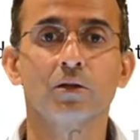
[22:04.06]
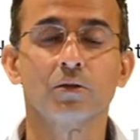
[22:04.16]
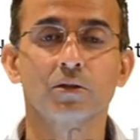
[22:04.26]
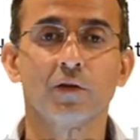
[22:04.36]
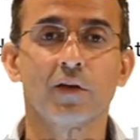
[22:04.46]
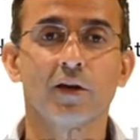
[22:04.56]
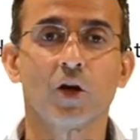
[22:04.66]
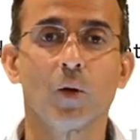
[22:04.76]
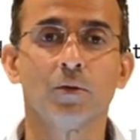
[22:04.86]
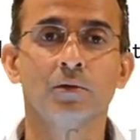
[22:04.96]
is also very
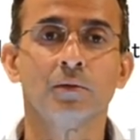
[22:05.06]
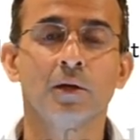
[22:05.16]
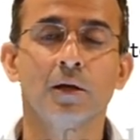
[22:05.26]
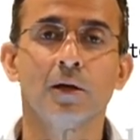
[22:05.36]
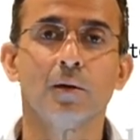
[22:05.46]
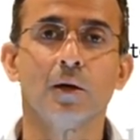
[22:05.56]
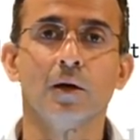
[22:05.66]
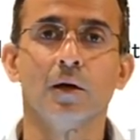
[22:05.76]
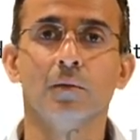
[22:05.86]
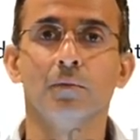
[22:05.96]
common,
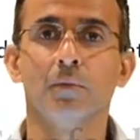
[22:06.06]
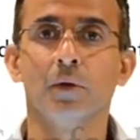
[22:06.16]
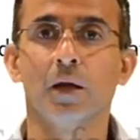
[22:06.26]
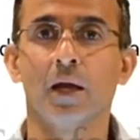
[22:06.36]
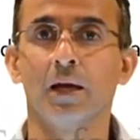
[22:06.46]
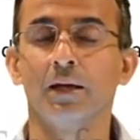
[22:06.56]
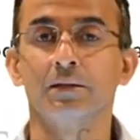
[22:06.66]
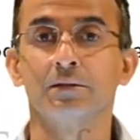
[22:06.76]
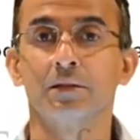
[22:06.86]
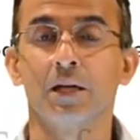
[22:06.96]
um,
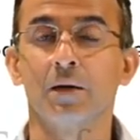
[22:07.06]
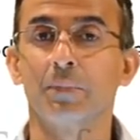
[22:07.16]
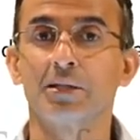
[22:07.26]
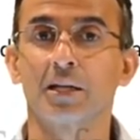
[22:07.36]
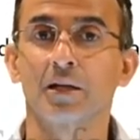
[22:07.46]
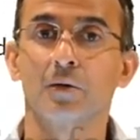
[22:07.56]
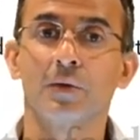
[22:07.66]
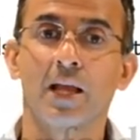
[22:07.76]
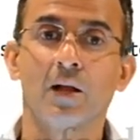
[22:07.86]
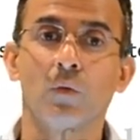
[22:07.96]
and in particular
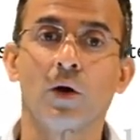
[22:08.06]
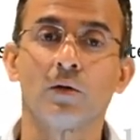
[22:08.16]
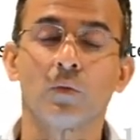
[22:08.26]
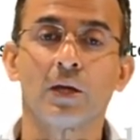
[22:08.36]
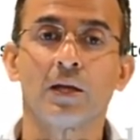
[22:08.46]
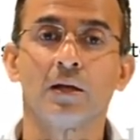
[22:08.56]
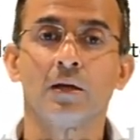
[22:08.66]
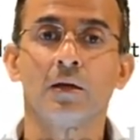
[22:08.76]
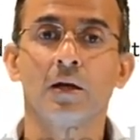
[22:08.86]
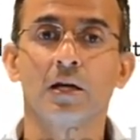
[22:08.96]
with L one we
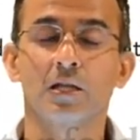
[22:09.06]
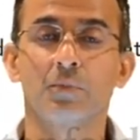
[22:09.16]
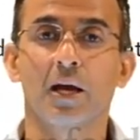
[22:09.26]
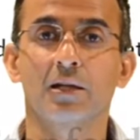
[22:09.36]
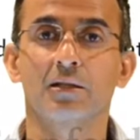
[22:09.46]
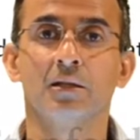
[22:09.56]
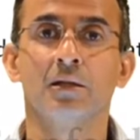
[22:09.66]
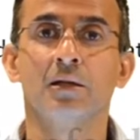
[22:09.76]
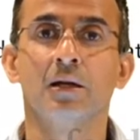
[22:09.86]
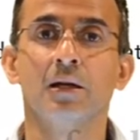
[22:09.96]
can expect
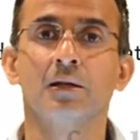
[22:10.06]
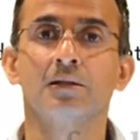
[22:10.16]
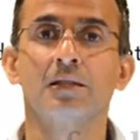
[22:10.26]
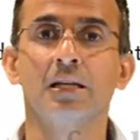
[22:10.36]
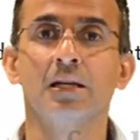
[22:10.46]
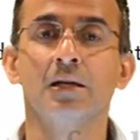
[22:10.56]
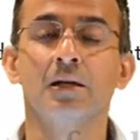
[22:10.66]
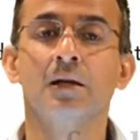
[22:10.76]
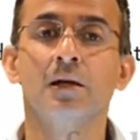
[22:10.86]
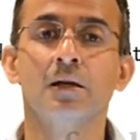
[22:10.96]
to see
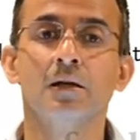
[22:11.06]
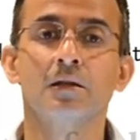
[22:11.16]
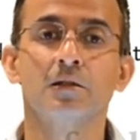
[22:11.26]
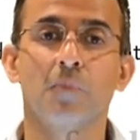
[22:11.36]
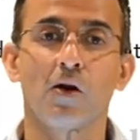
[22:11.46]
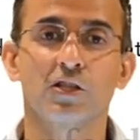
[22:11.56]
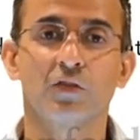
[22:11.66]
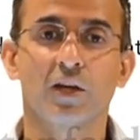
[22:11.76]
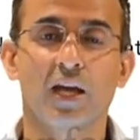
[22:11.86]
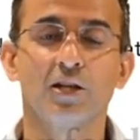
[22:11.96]

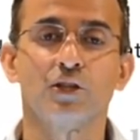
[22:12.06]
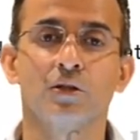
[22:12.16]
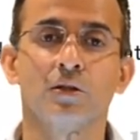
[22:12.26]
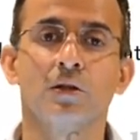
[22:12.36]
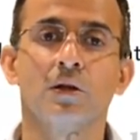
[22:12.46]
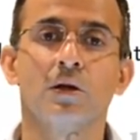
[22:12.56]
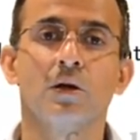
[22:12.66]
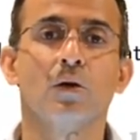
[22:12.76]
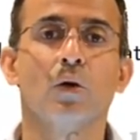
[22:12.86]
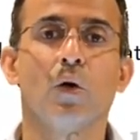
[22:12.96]
sparsification
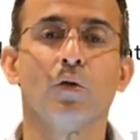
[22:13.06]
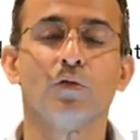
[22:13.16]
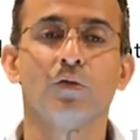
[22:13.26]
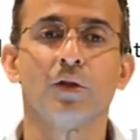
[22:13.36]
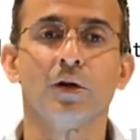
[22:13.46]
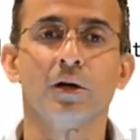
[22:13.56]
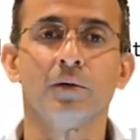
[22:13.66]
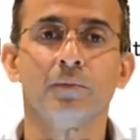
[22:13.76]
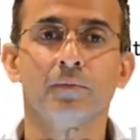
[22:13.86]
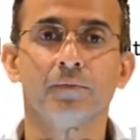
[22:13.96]
of the